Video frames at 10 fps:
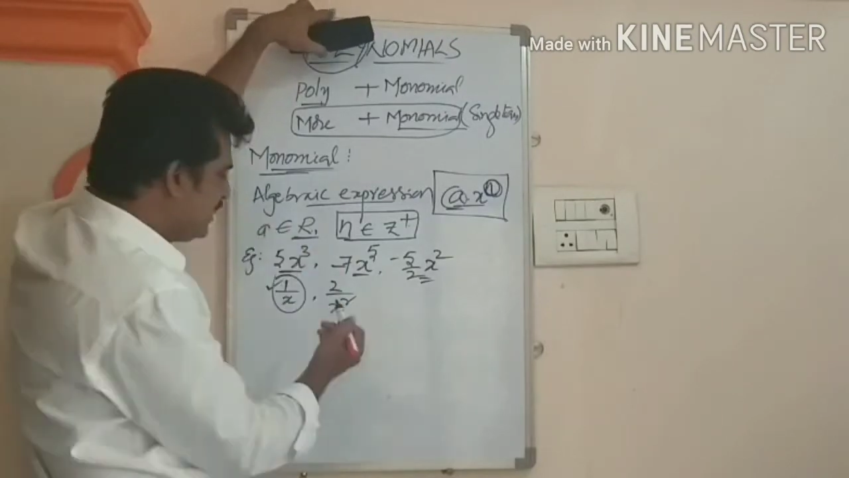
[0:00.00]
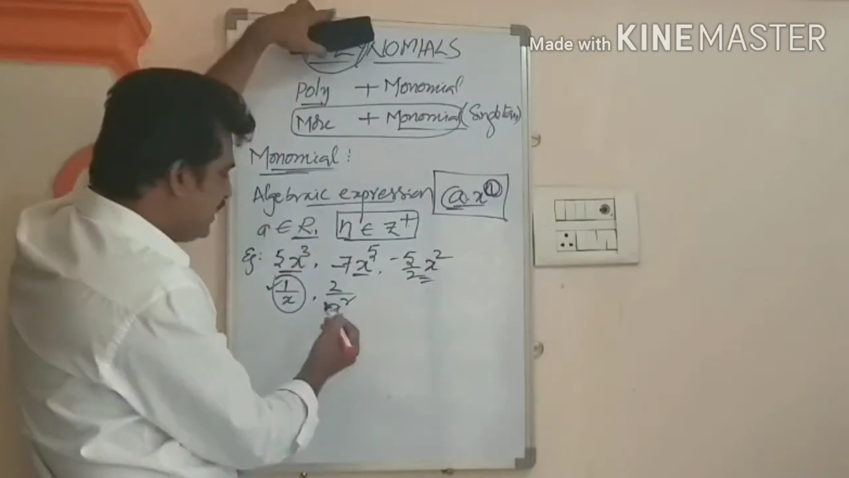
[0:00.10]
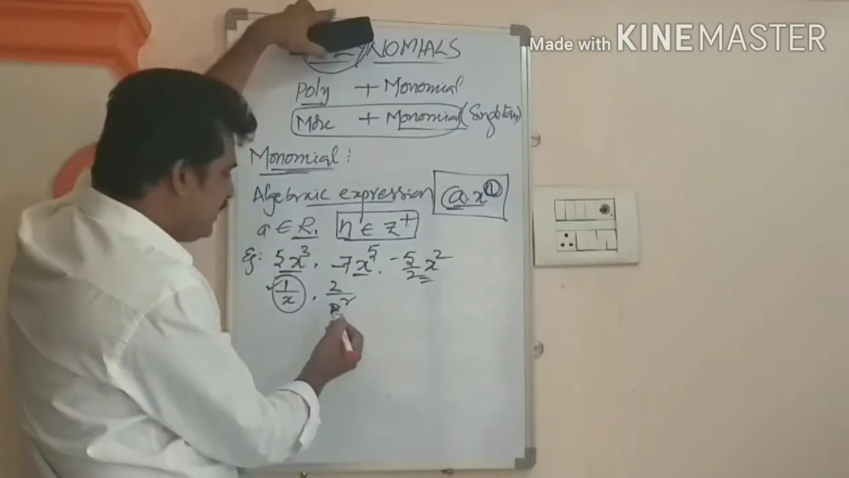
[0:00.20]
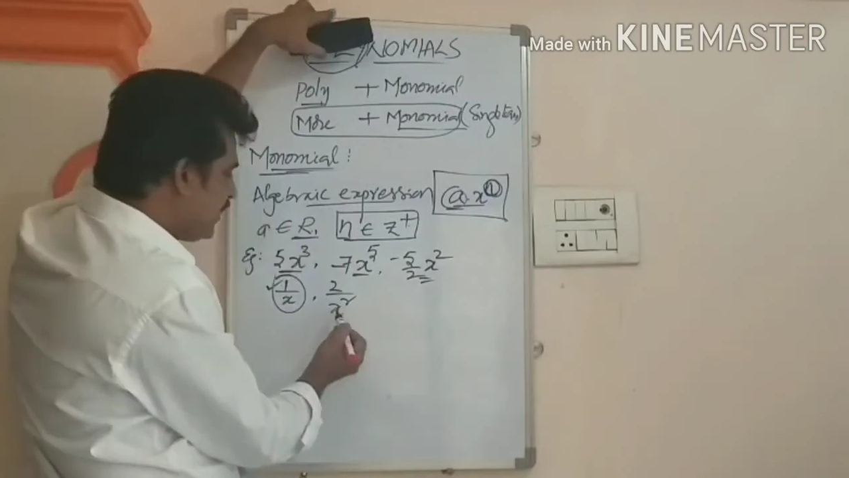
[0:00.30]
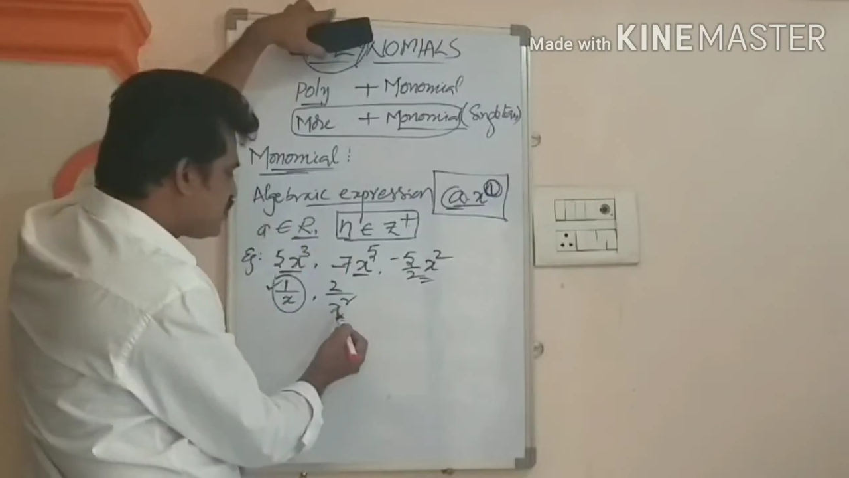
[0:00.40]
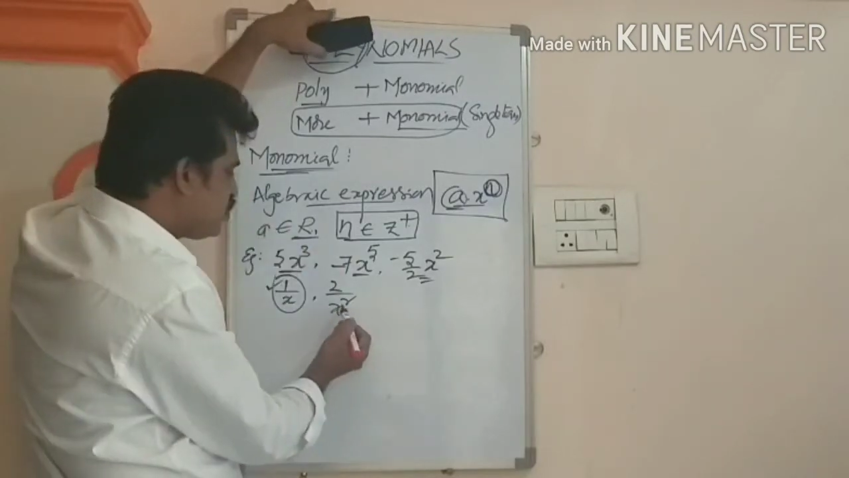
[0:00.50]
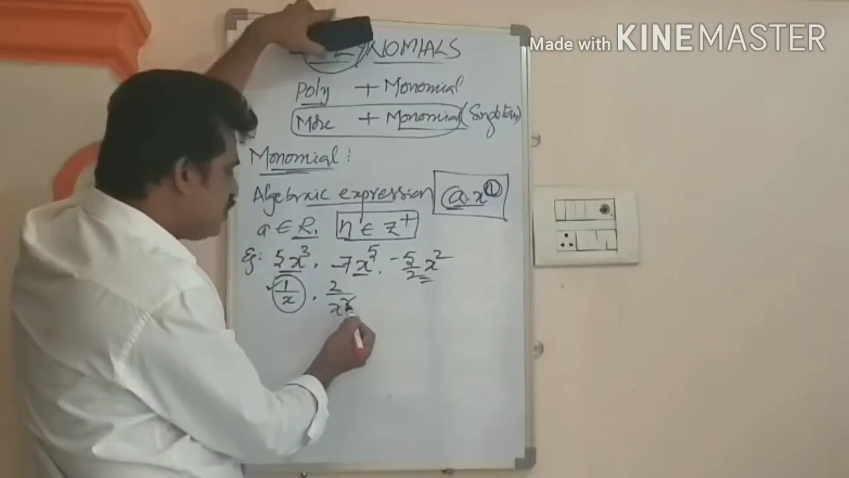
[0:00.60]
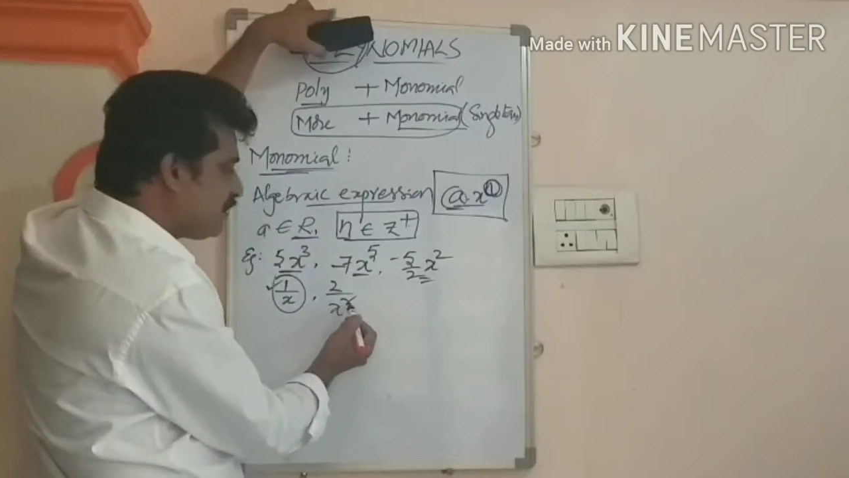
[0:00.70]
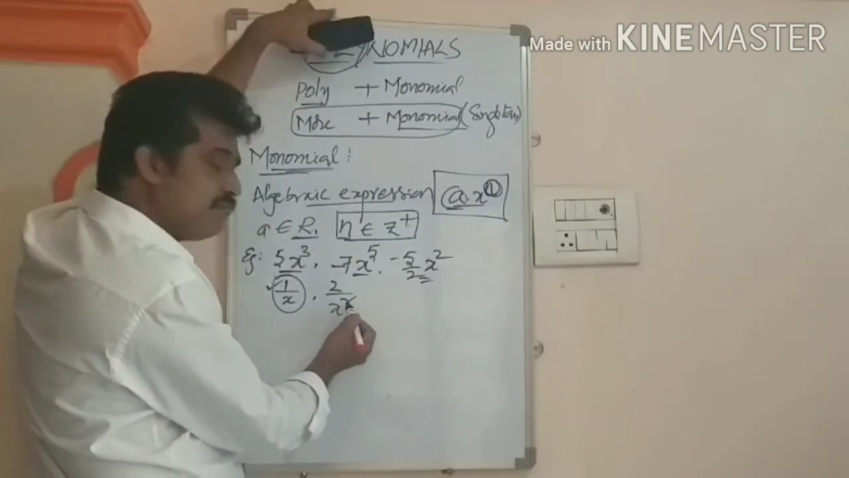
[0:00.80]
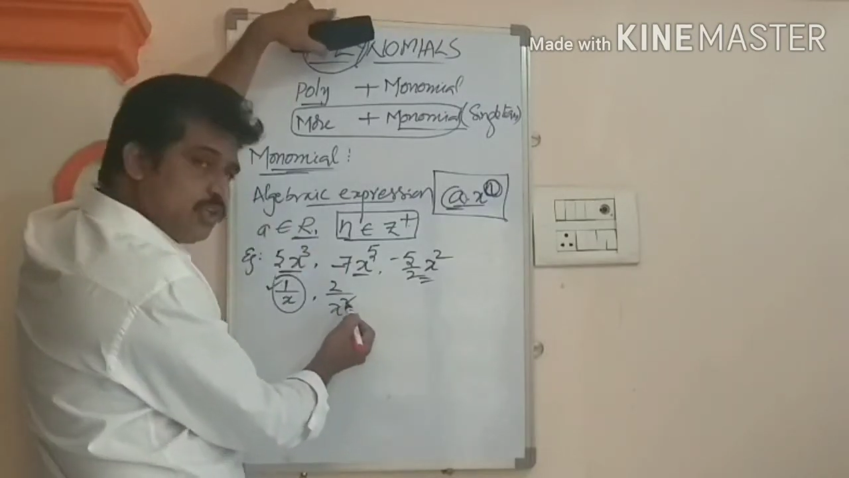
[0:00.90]
x to the
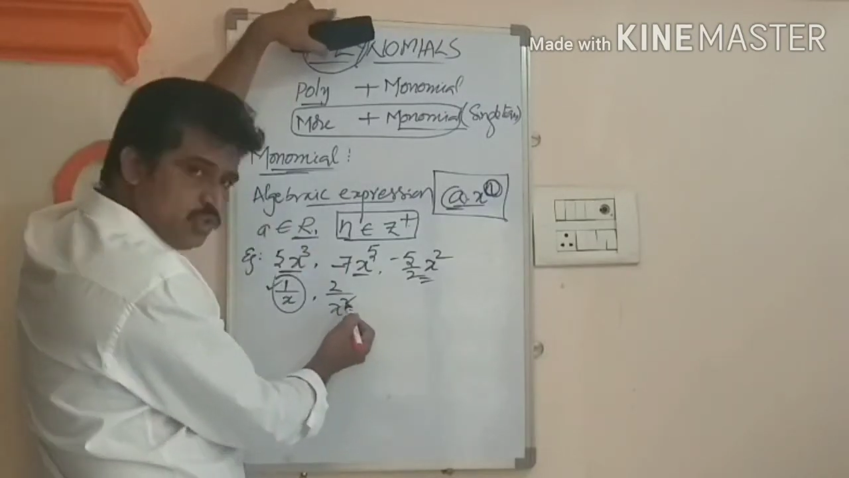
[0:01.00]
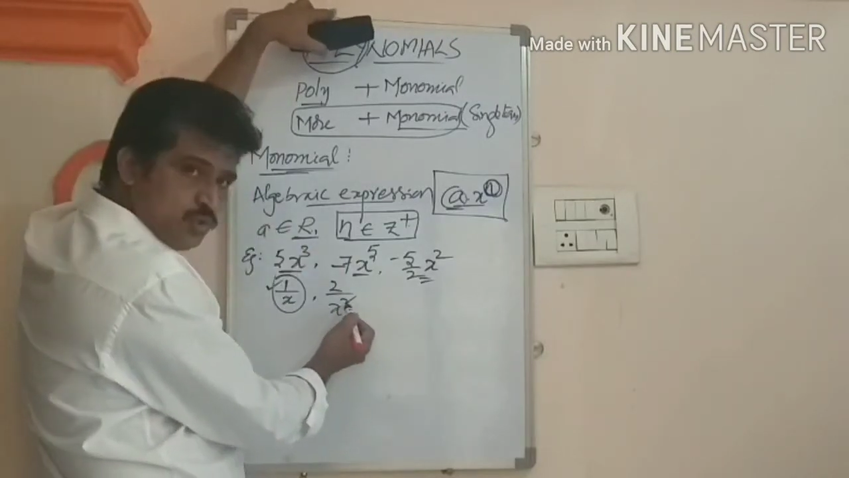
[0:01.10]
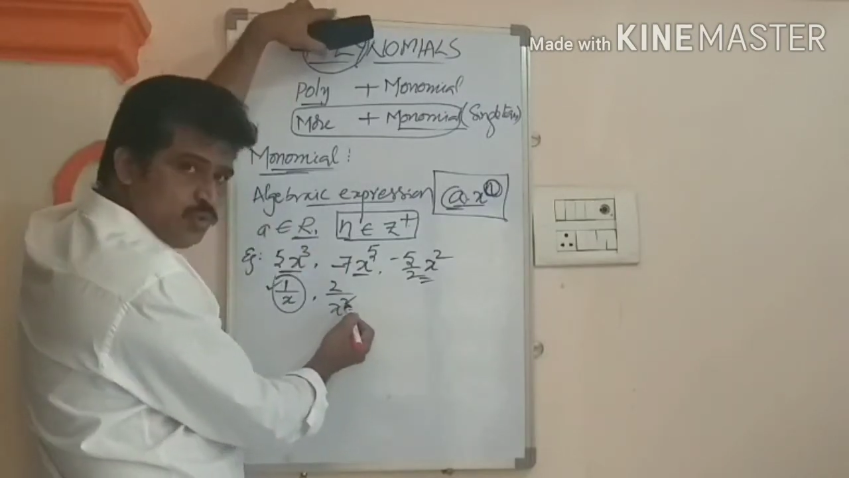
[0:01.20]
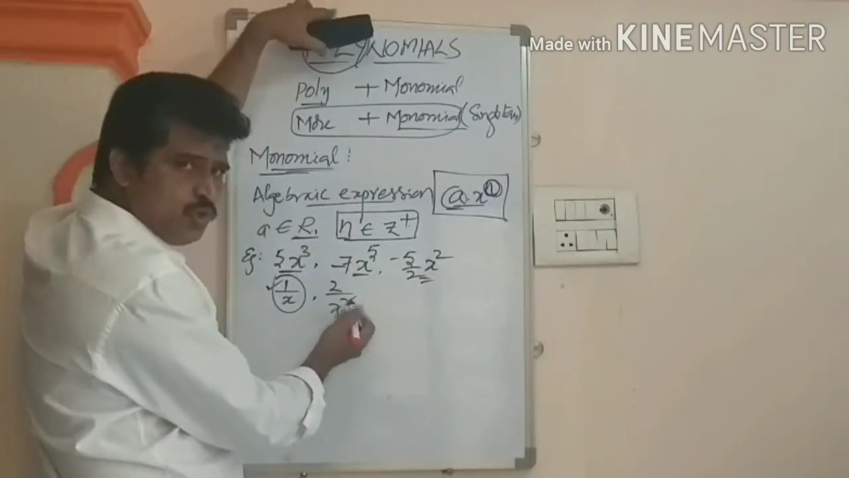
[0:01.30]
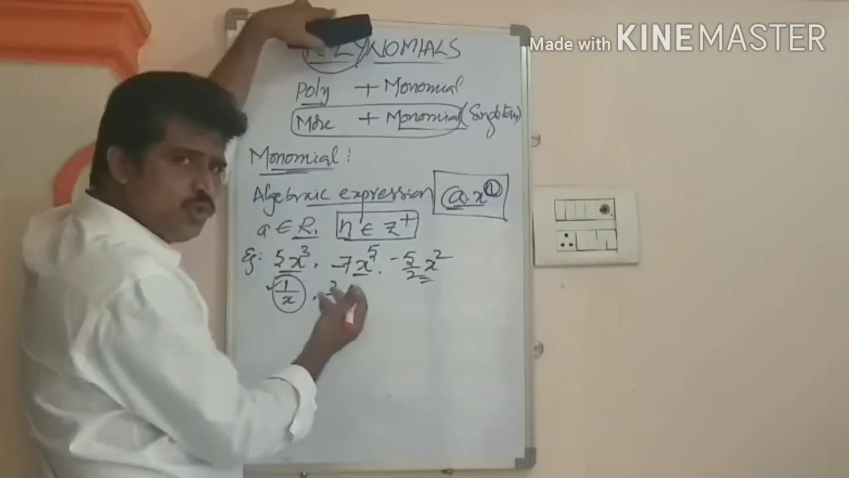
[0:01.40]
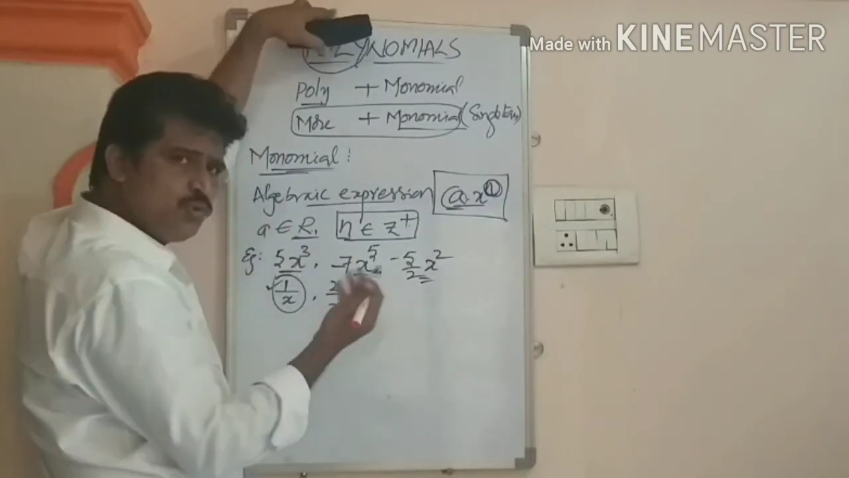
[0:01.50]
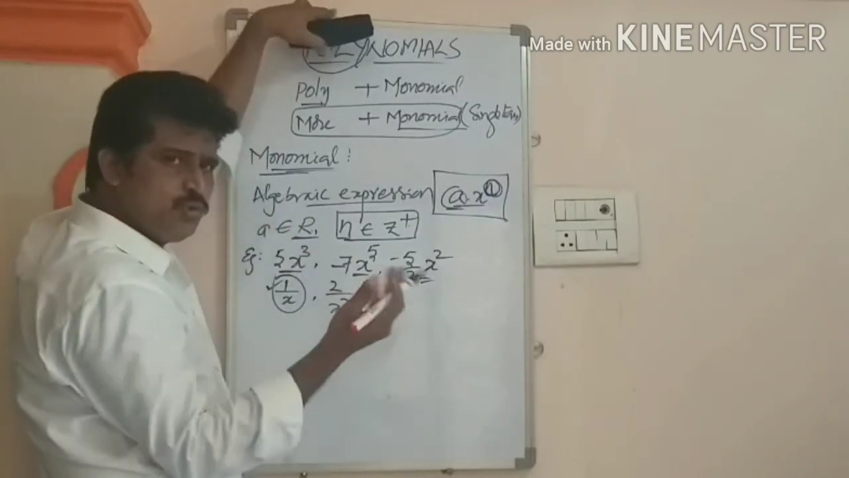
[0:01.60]
power 2